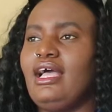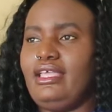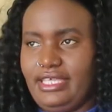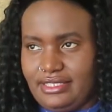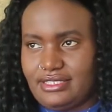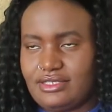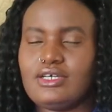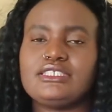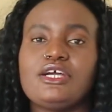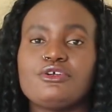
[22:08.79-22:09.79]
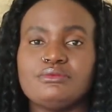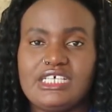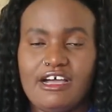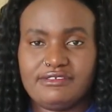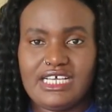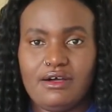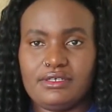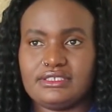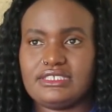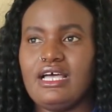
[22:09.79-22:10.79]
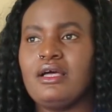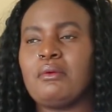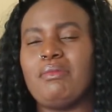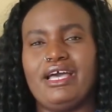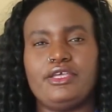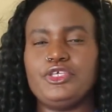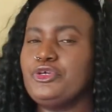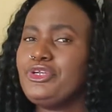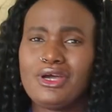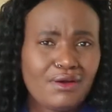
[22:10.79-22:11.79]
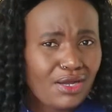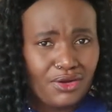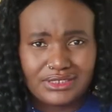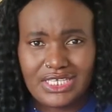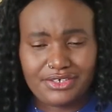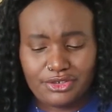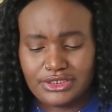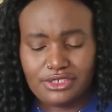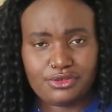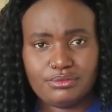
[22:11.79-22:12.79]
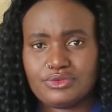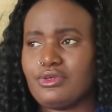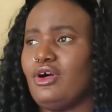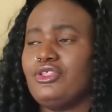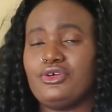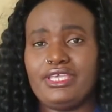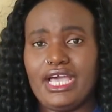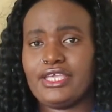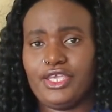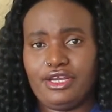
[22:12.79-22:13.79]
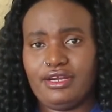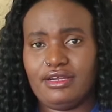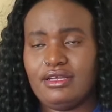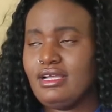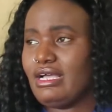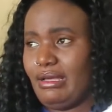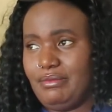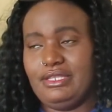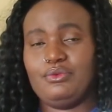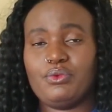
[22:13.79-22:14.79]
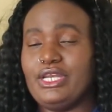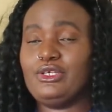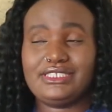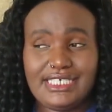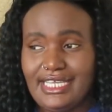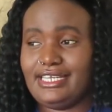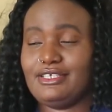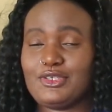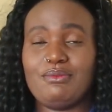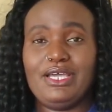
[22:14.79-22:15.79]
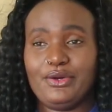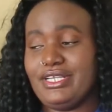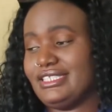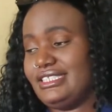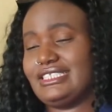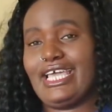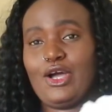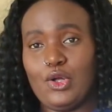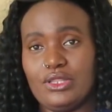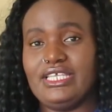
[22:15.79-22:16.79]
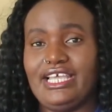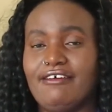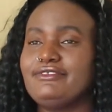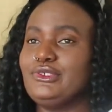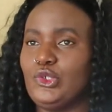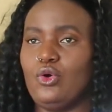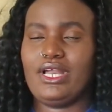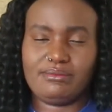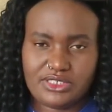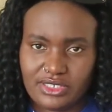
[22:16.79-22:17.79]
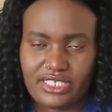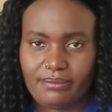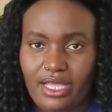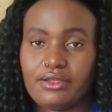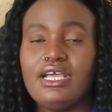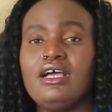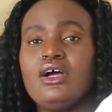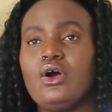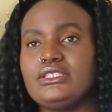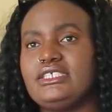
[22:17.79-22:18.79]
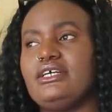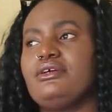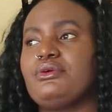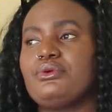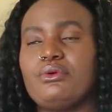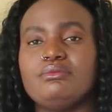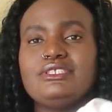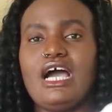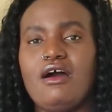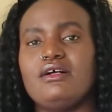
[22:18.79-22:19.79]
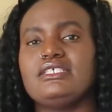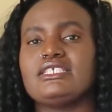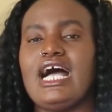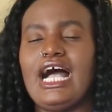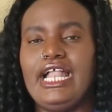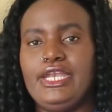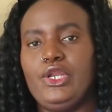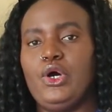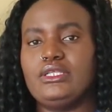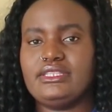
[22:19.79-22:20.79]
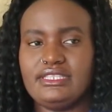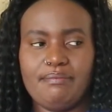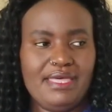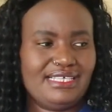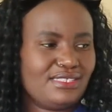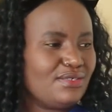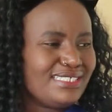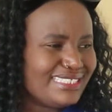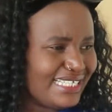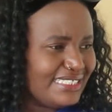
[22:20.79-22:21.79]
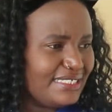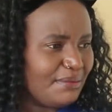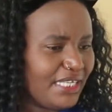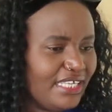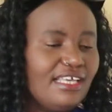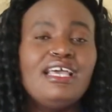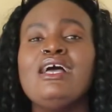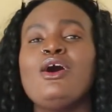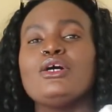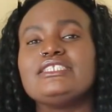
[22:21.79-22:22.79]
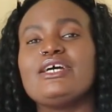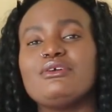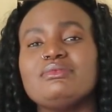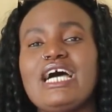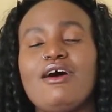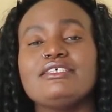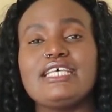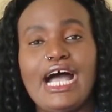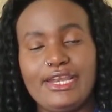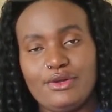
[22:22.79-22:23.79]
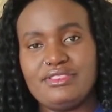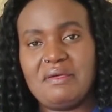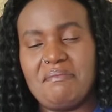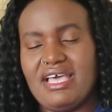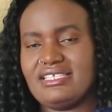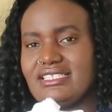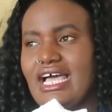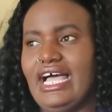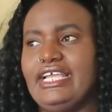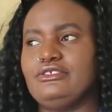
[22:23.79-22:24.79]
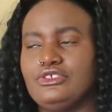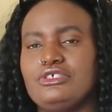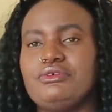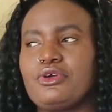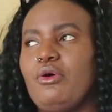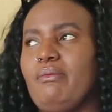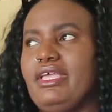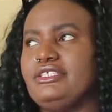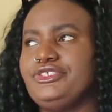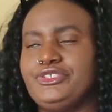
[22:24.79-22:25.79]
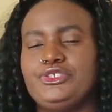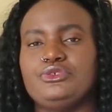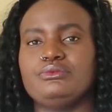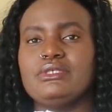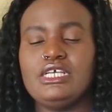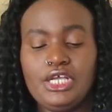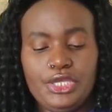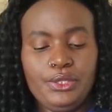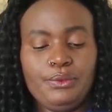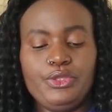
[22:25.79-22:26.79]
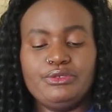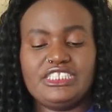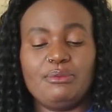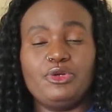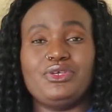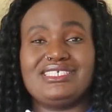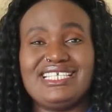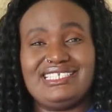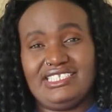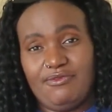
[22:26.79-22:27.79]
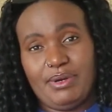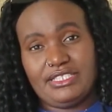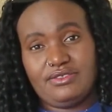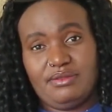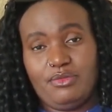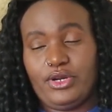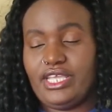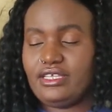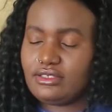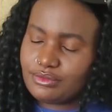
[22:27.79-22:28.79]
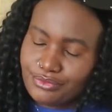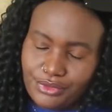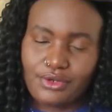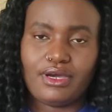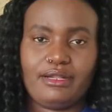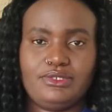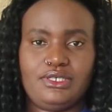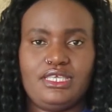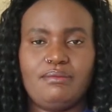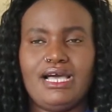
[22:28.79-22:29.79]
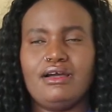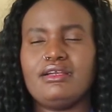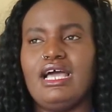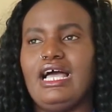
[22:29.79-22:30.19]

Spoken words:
Yes, hotel rooms have towels, but you know what goes down in hotel rooms. We're all not young here. I mean, we're not 10, so my audience is like old enough to know what I'm talking about. Hotel room towels are not the best. Who's texting me? Hotel room towels are not the best. I do not recommend you to use them on your sensitive parts of the body. You know what I'm talking about.